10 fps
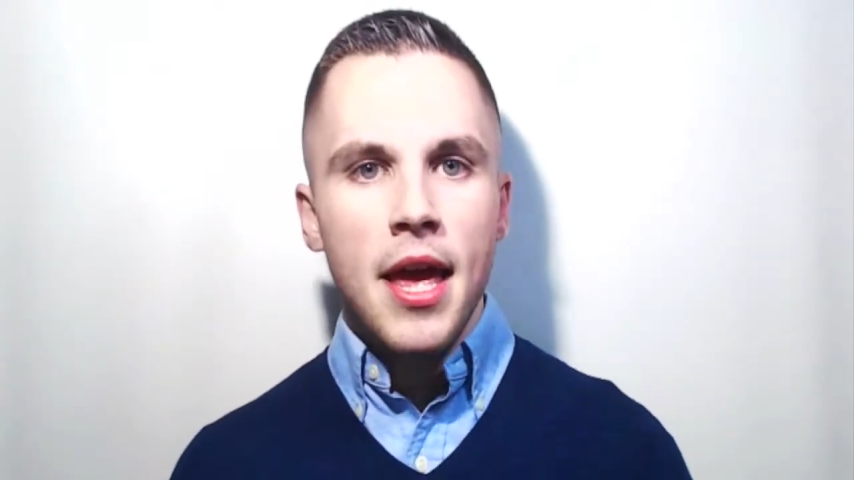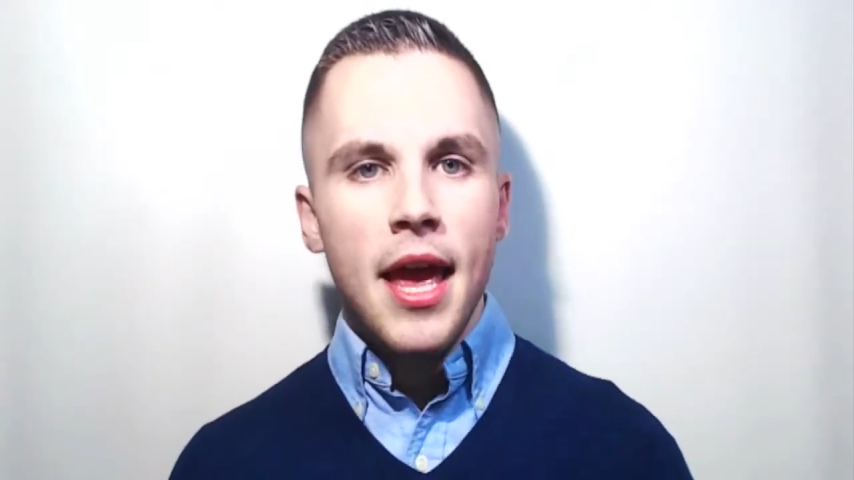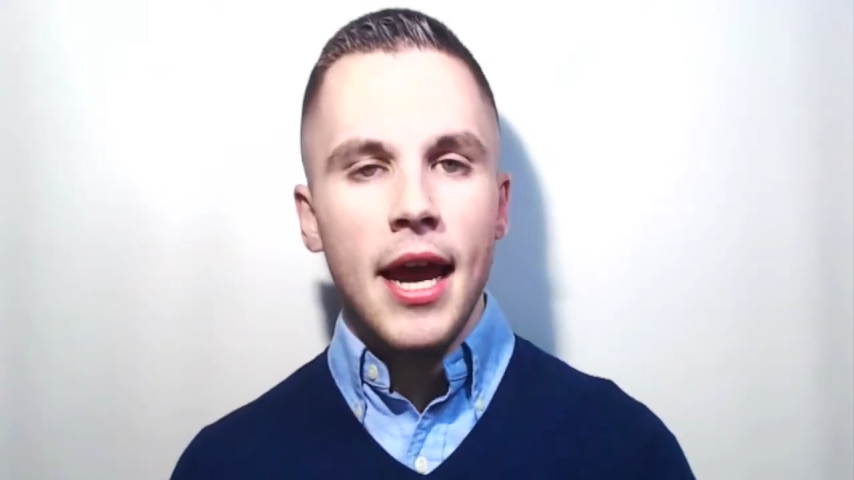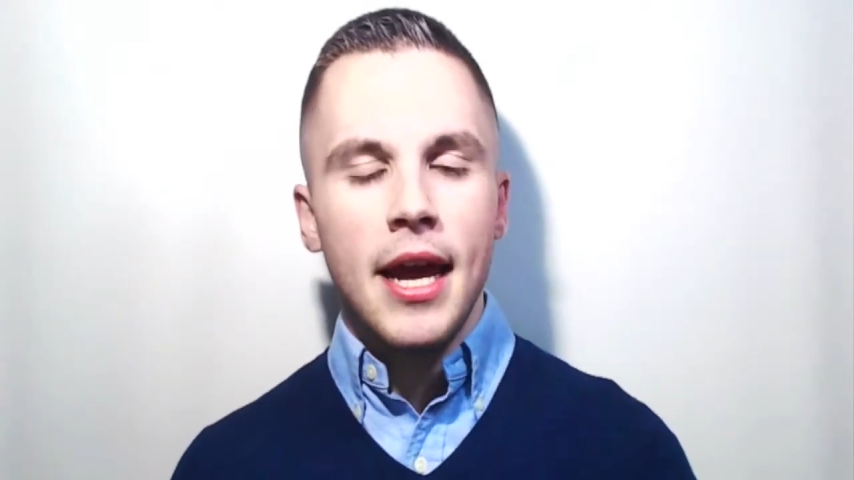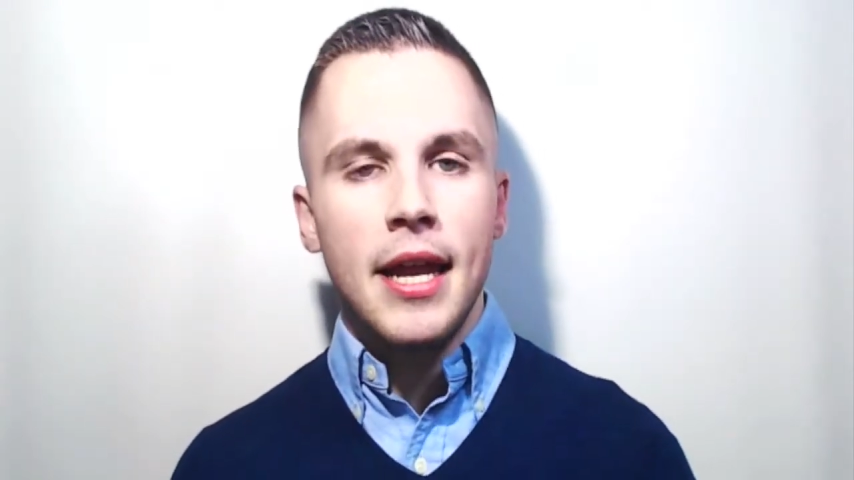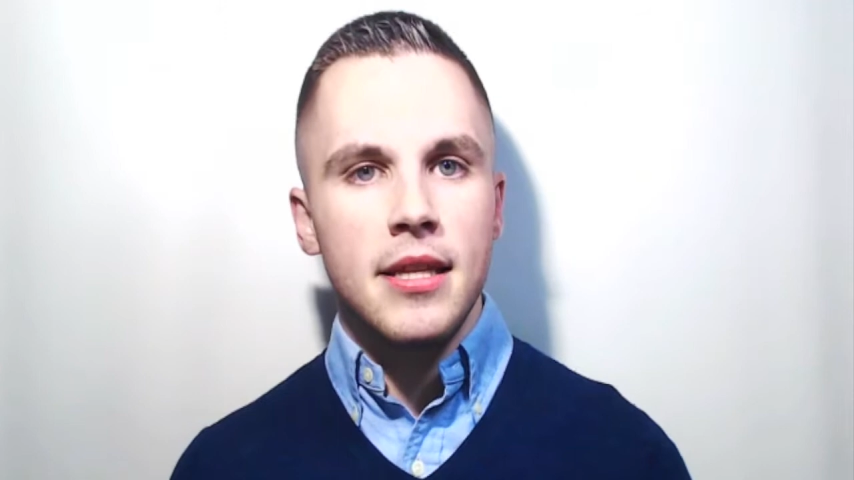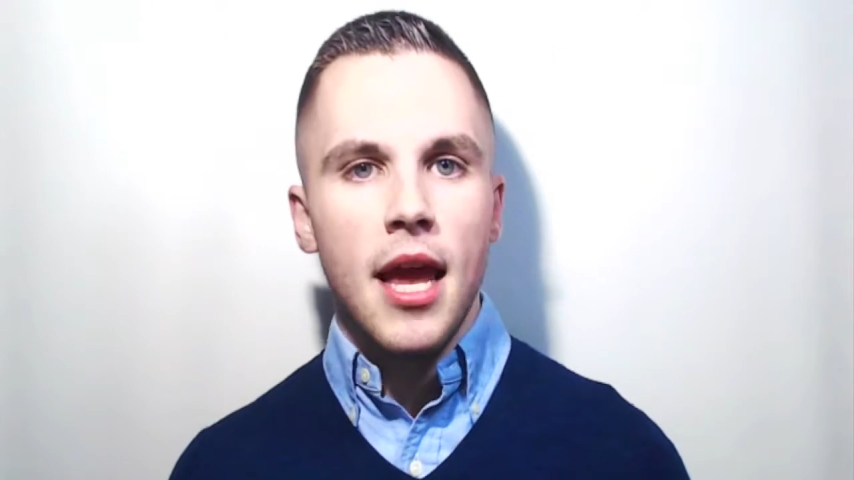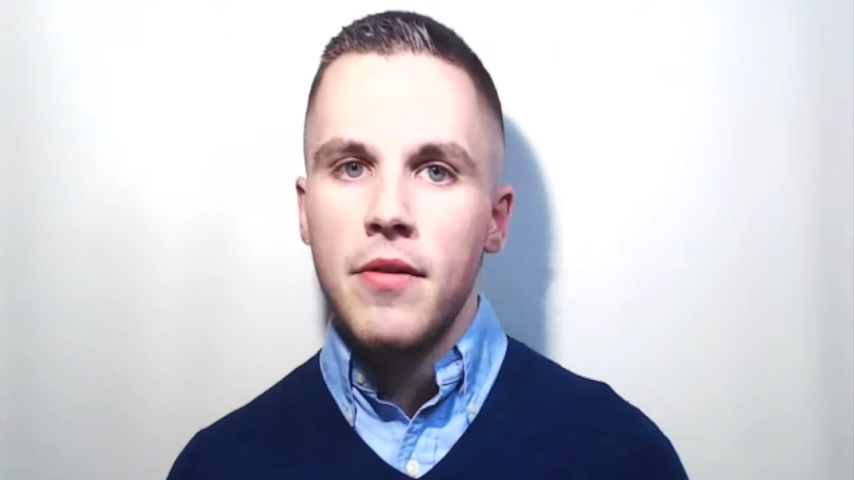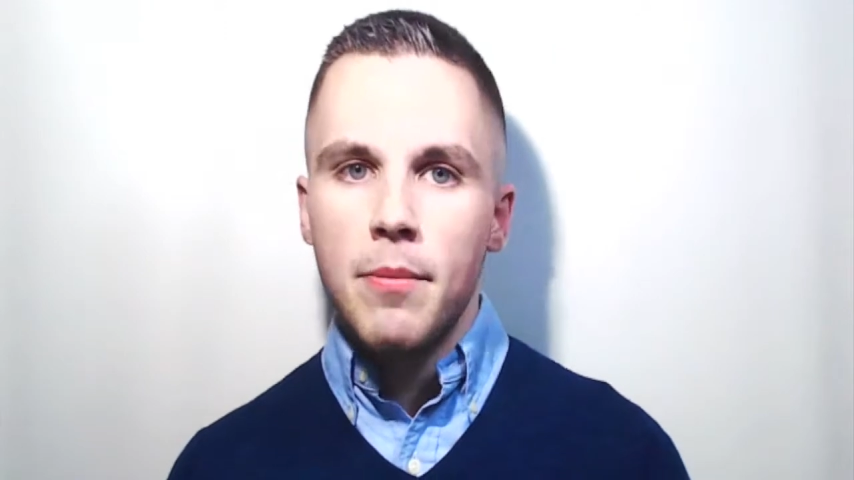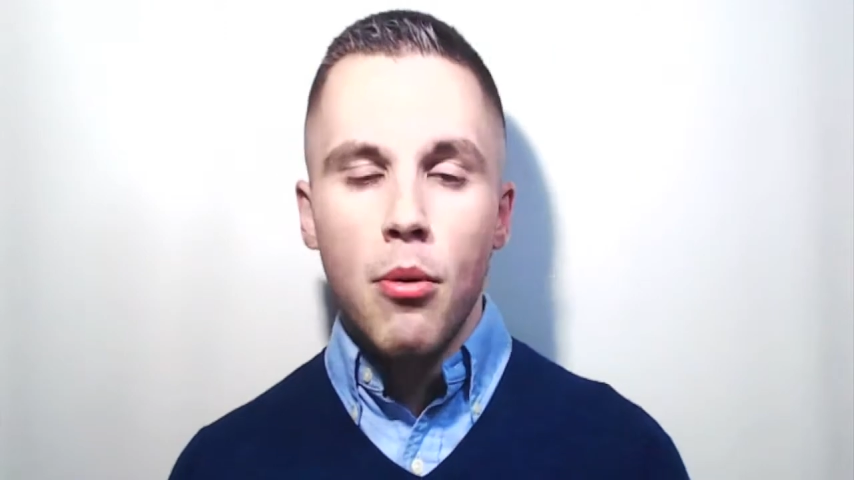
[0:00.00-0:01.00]
and they
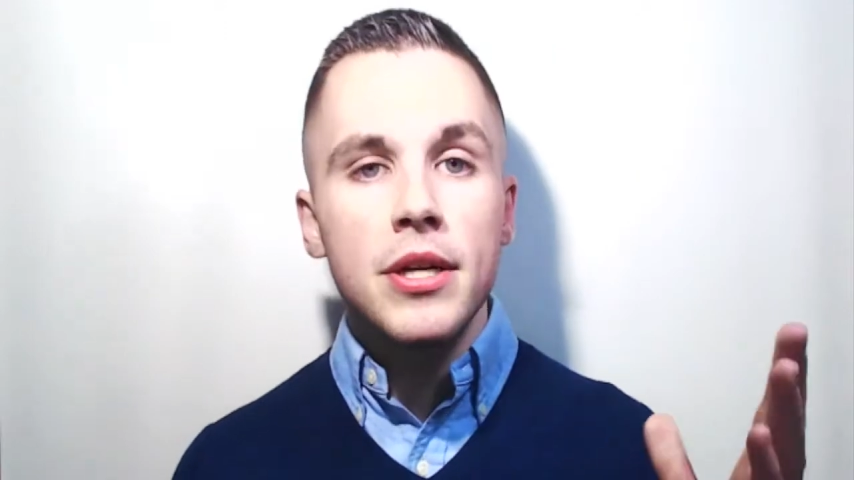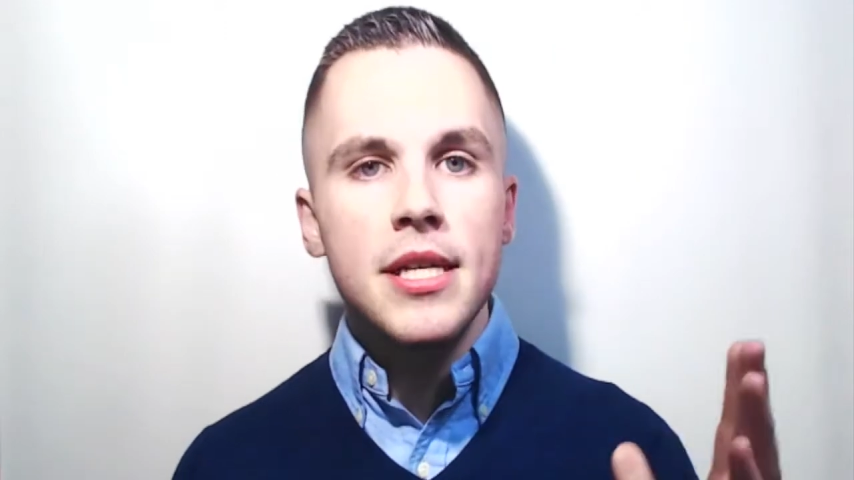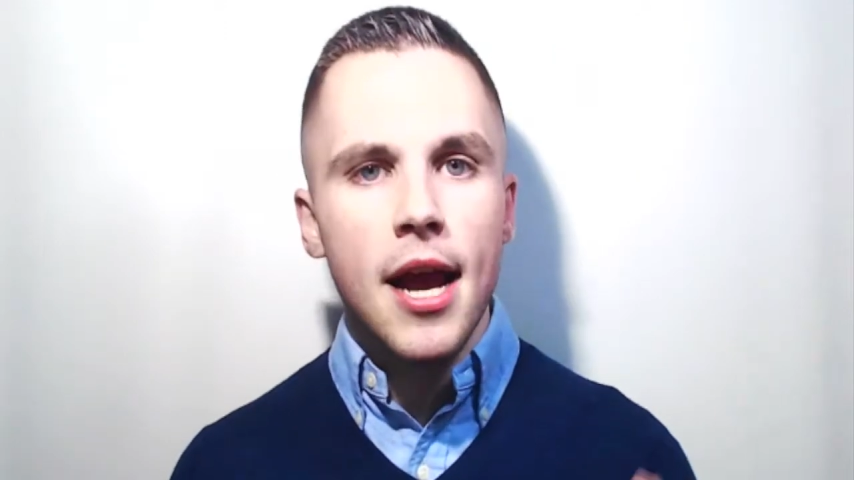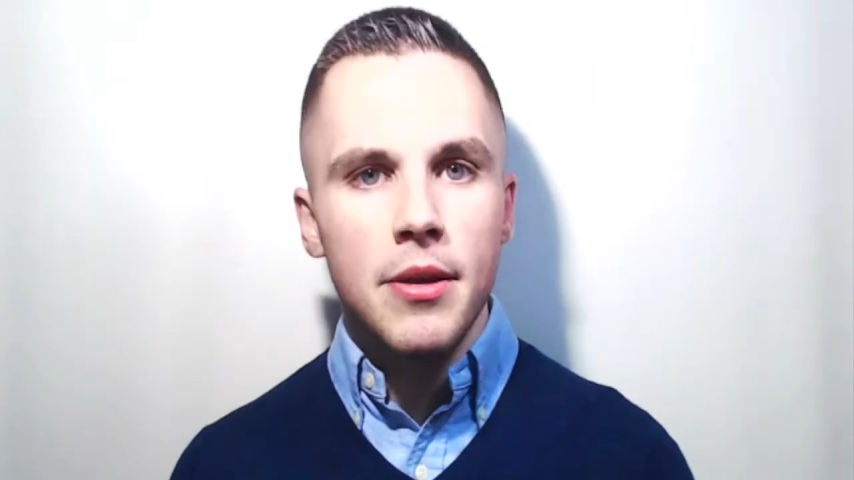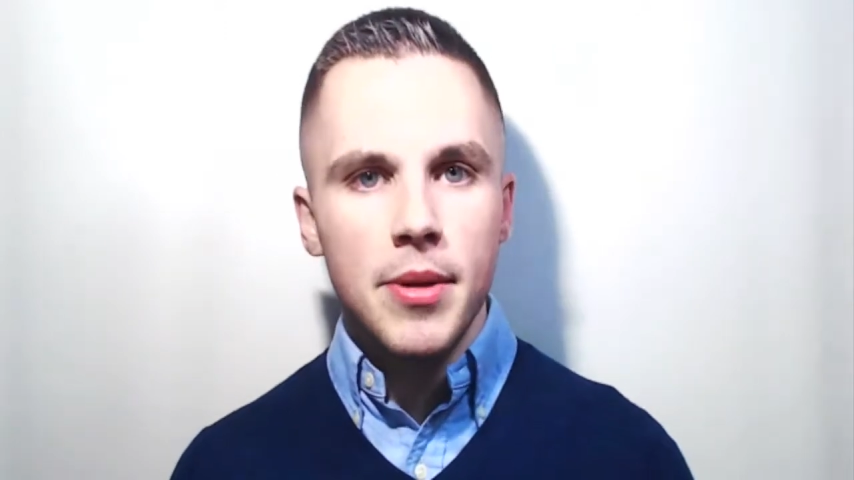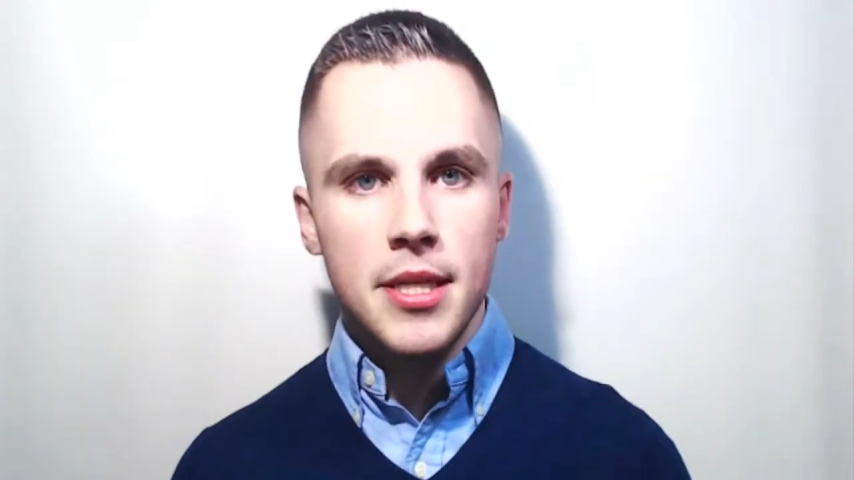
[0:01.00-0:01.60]
have an important document